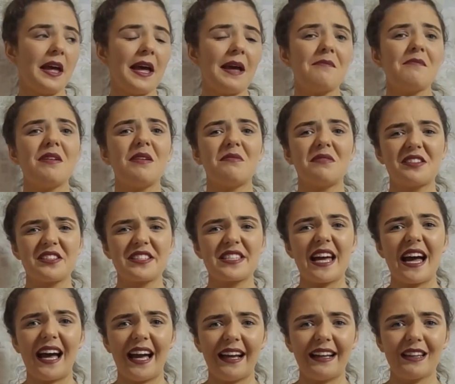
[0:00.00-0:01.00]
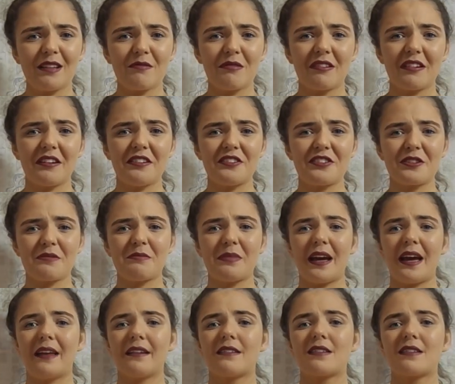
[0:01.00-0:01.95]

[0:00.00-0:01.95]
maybe just hang them around your bed or